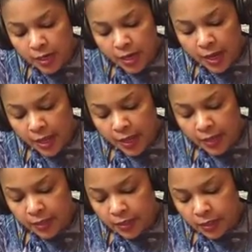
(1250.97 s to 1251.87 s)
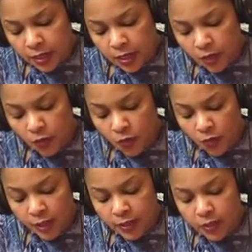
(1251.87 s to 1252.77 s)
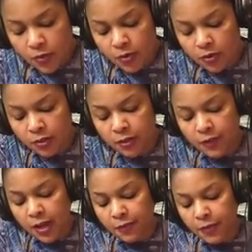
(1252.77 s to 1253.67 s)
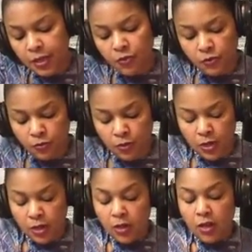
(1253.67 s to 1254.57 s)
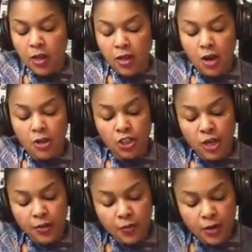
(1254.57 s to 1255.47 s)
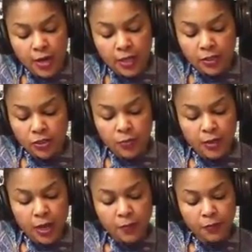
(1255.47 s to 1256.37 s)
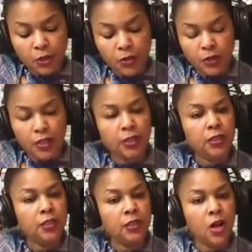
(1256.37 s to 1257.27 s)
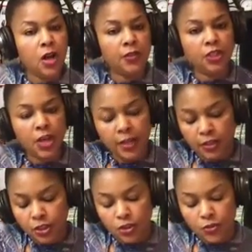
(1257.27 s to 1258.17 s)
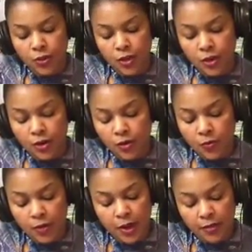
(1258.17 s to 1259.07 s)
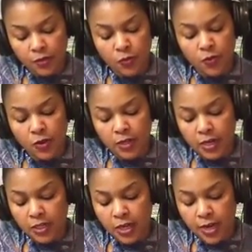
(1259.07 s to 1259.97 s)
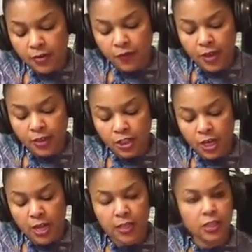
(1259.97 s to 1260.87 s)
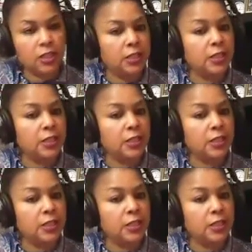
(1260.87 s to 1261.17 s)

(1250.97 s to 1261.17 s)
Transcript: Next, what's going on in the VIP group? Our January calendar has been uploaded. All the challenges are there. We have the 21-day Daniel Fast Challenge, the